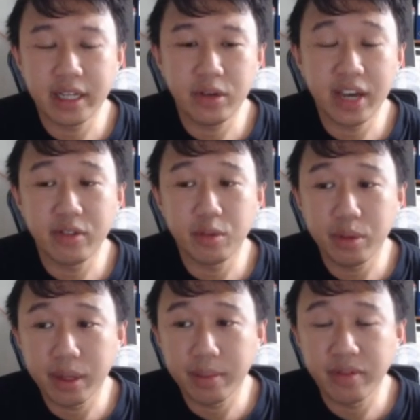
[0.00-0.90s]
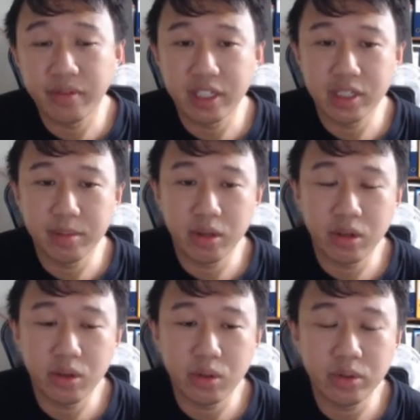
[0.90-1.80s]
you have to build up the friendship on
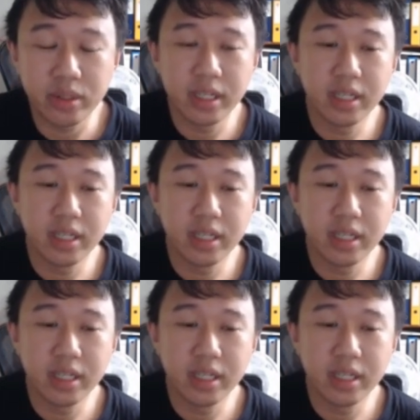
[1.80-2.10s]
your own.